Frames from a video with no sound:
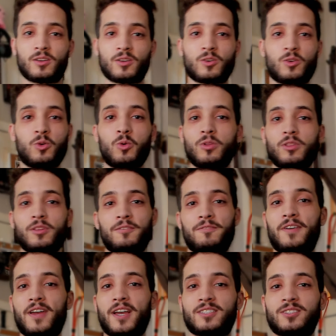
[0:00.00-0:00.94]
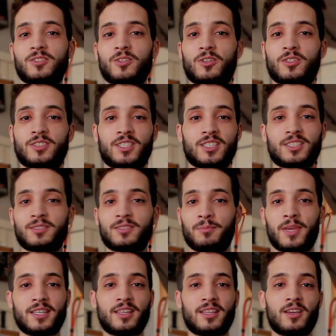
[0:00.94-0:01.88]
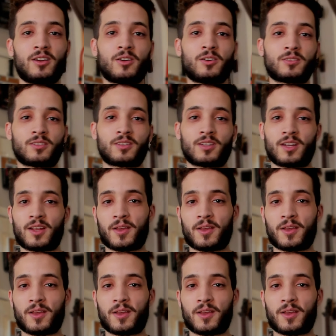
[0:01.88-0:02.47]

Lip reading: cool effects or just make their